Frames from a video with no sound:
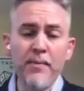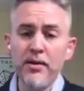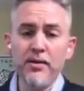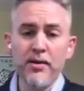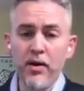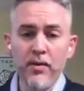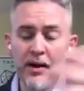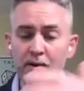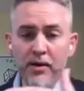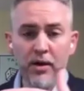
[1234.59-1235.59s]
I mean, I don't even care.
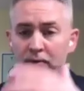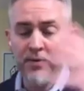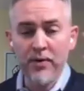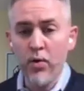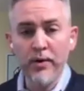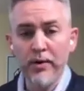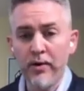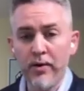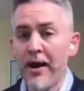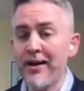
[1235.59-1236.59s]
I mean, I don't care
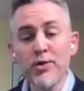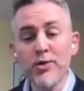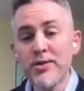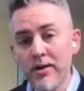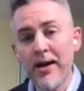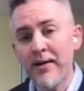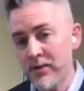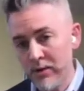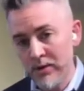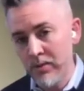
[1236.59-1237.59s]
if you have a coordinator or
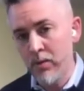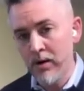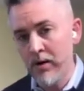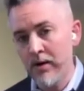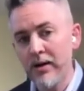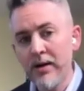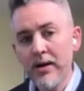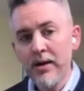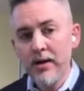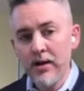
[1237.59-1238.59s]
not. You still have to do
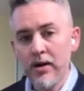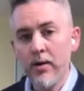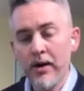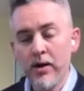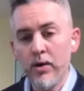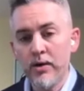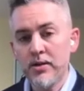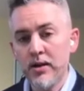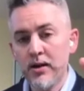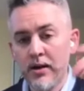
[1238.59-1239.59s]
some work,
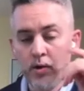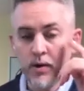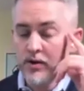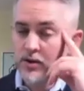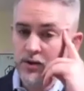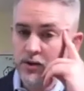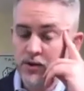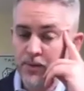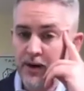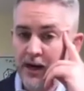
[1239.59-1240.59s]
in order
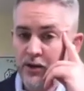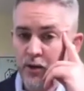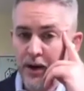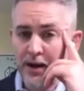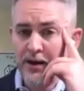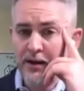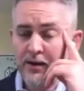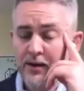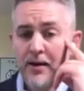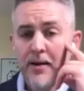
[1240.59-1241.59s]
to plan
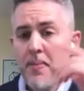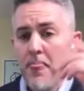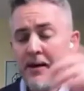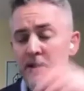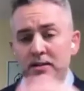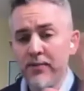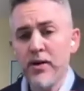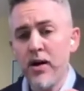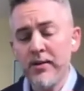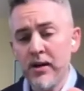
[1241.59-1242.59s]
your wedding. And
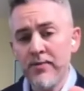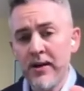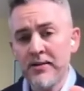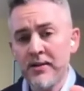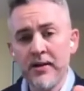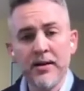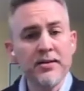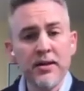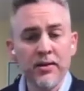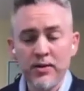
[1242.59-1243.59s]
it's difficult enough as it
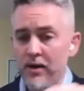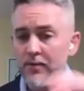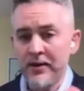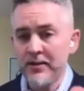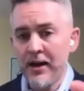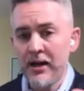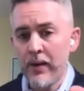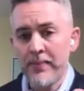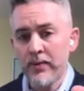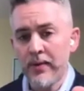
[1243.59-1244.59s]
is, and there's enough anxiety
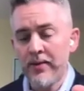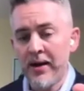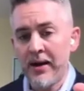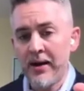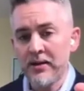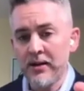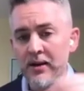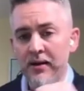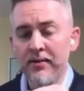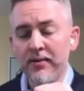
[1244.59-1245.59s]
wrapped around that as it
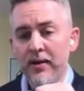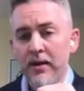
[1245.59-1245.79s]
is.